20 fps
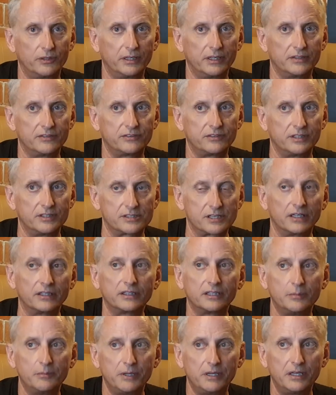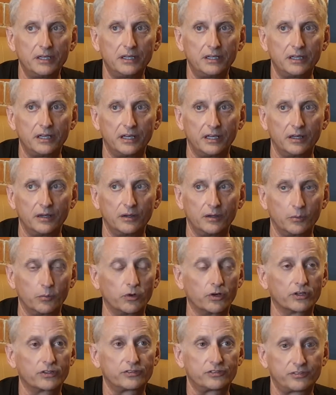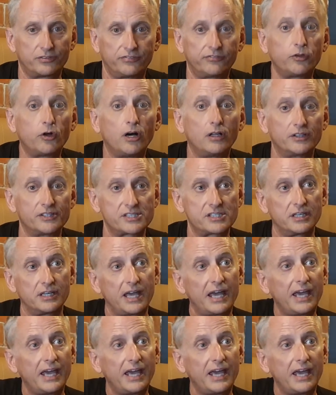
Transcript: and it's, it's unlimited and it, it, works flawlessly.